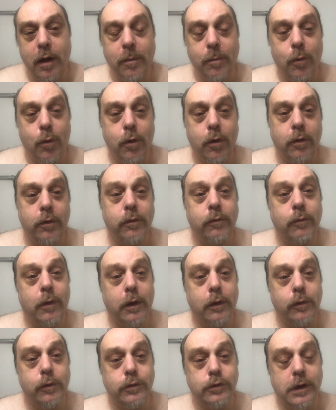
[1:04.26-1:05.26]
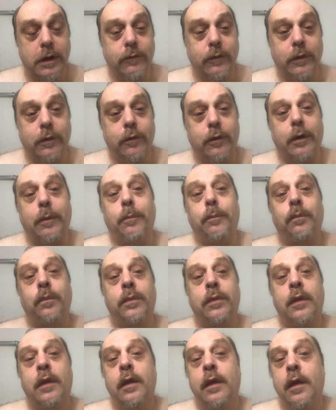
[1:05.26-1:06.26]
more than regular shaving cream.
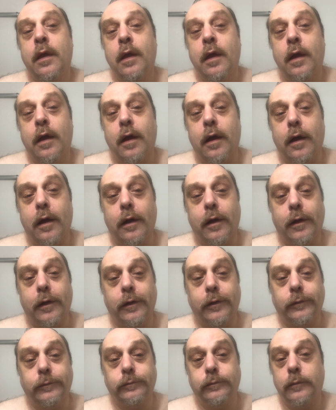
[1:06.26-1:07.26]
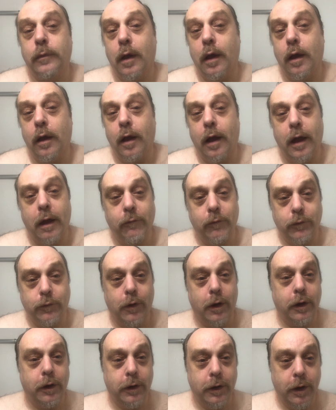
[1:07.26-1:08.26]
I haven't
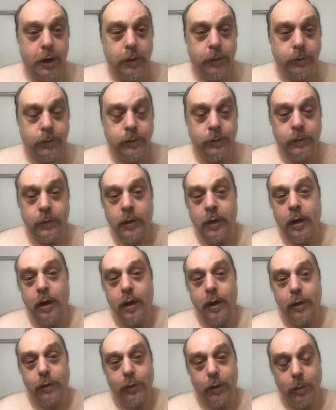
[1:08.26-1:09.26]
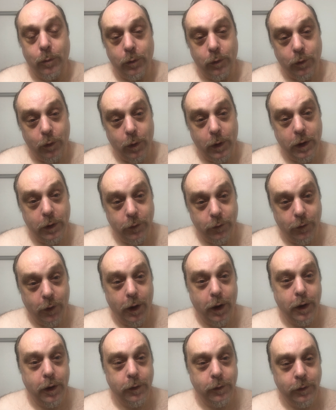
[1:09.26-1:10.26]
tried it yet, so I'm going to go ahead and
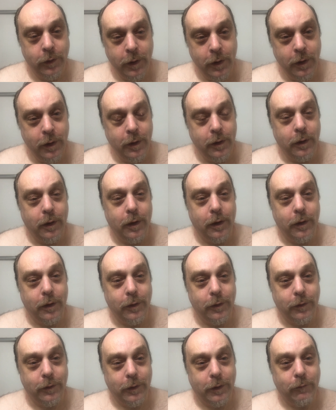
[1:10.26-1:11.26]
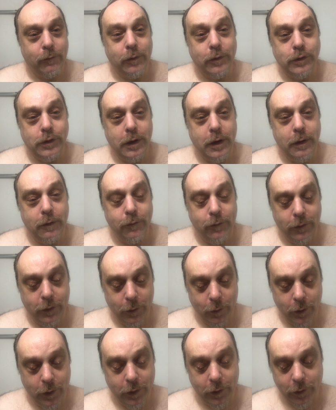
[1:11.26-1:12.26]
try it. Give it a shave, see what